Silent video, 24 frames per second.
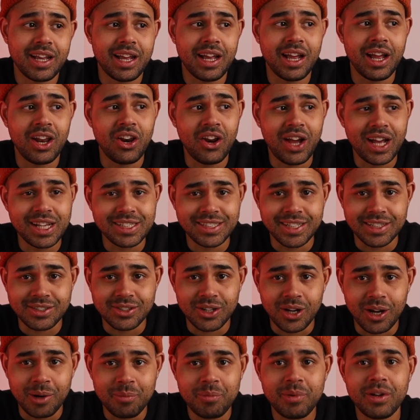a light
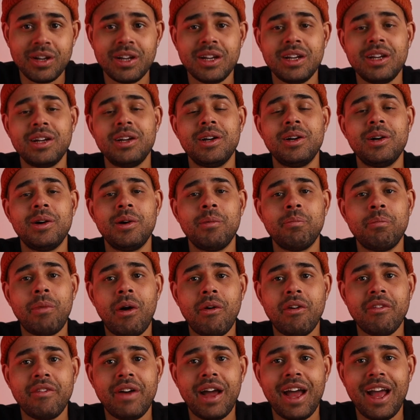setup but
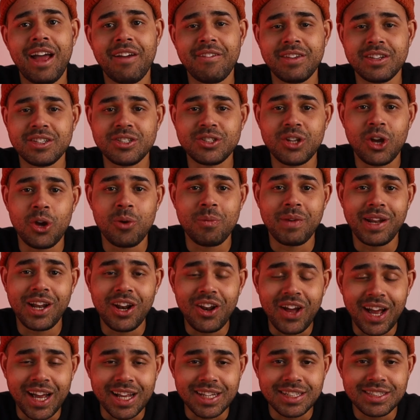without having so many
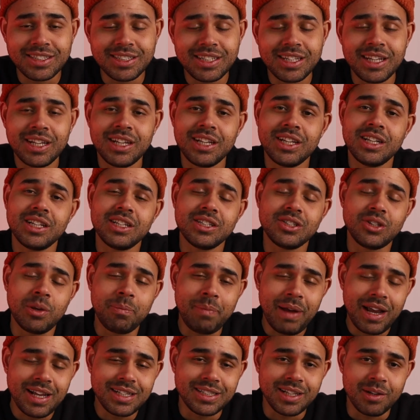lights. So
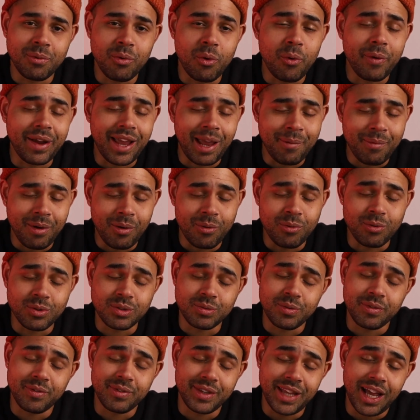basically what we came up
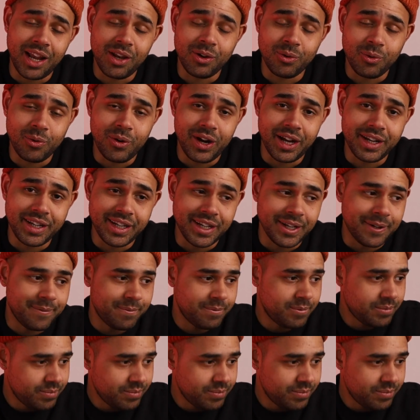with that little idea.